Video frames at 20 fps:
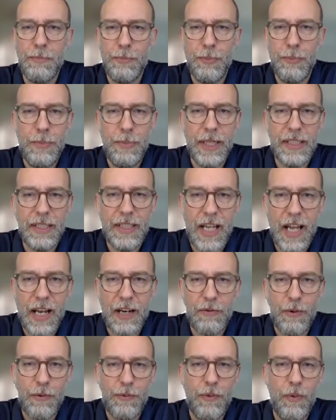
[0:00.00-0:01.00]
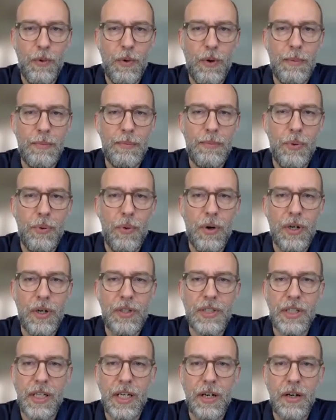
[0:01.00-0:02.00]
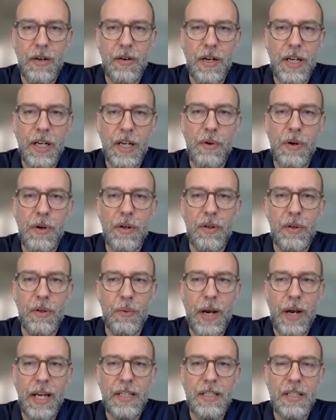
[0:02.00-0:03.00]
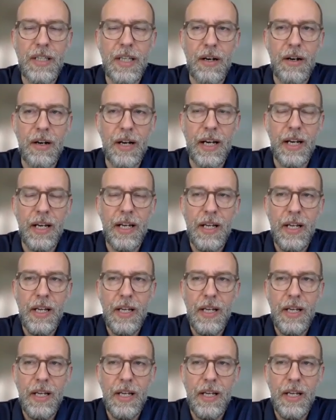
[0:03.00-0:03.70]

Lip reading: Big tech reform, border security, critical race theory.